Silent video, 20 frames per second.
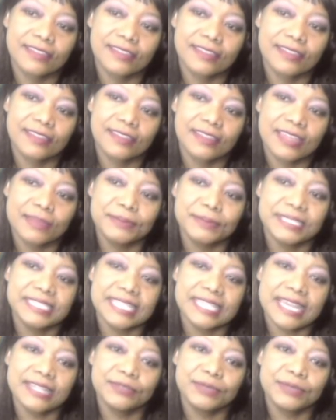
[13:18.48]
I'm
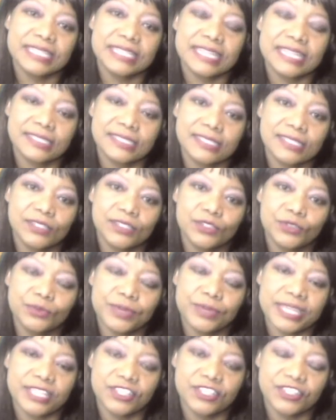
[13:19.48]
done with that
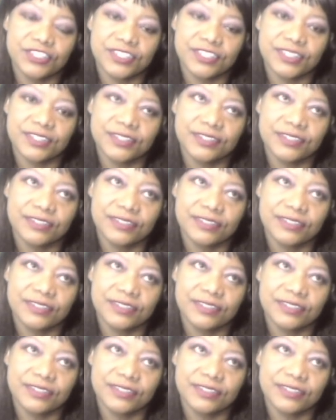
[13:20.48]
situation.